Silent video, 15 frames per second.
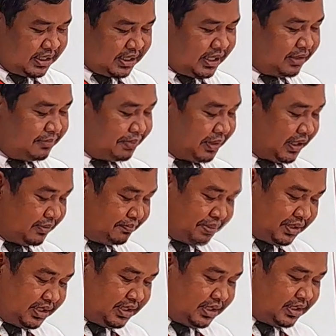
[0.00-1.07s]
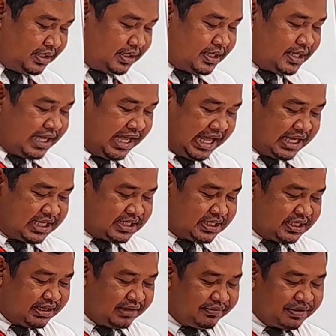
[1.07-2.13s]
And part B, answer
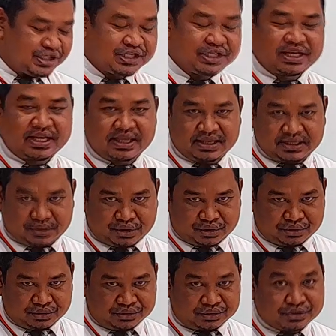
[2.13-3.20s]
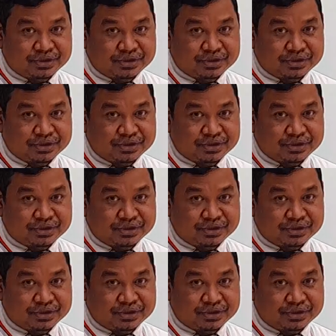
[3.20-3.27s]
the question in circle.